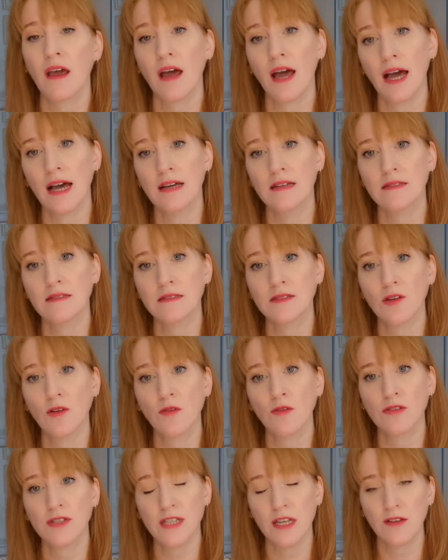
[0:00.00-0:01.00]
and
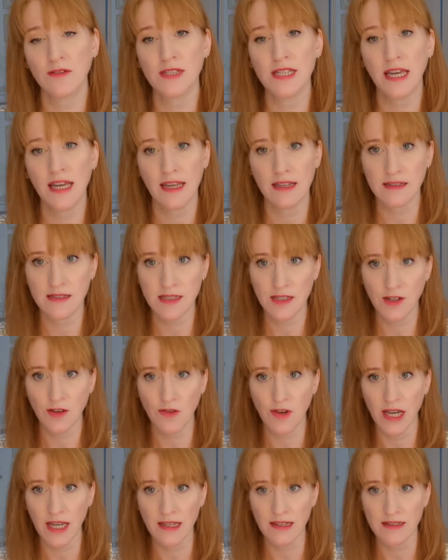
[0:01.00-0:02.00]
also to
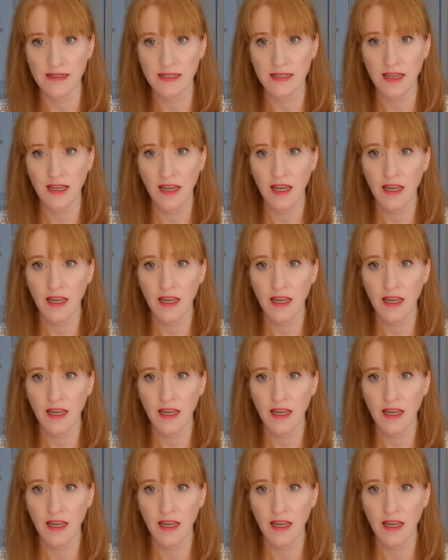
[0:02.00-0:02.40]
integrate